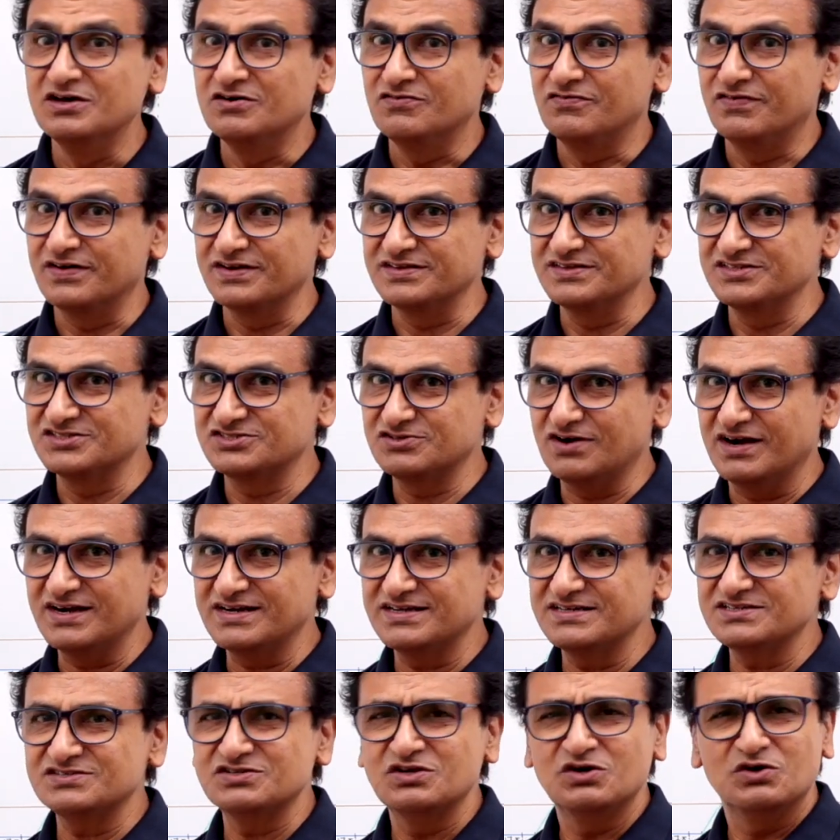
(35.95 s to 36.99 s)
For the
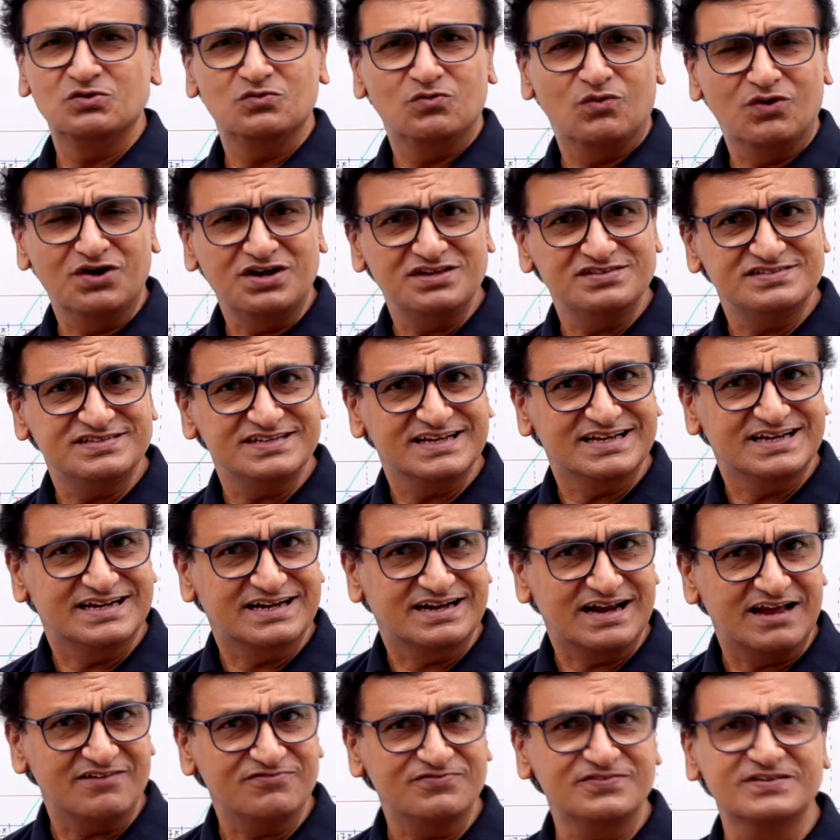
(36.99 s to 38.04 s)
starters, what is a
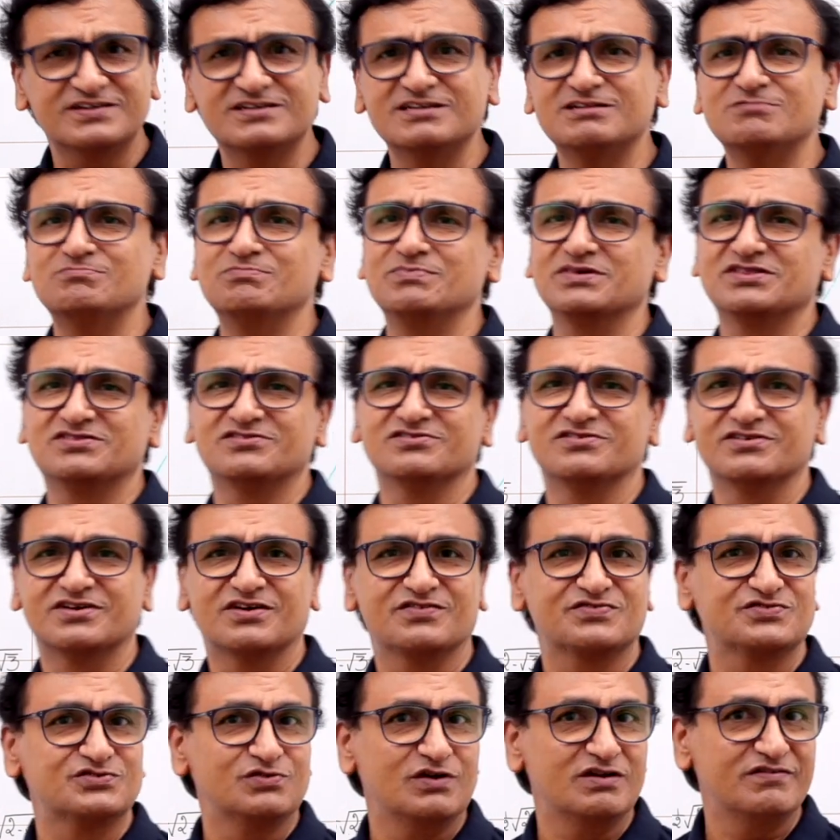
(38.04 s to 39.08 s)
graphical method
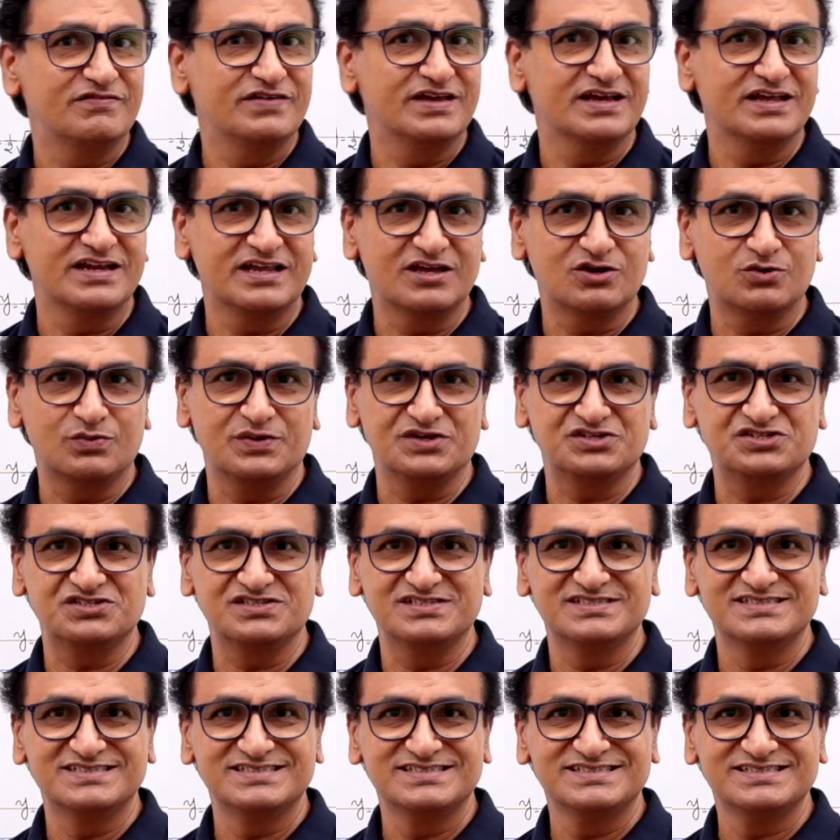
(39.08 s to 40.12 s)
of solving an equation?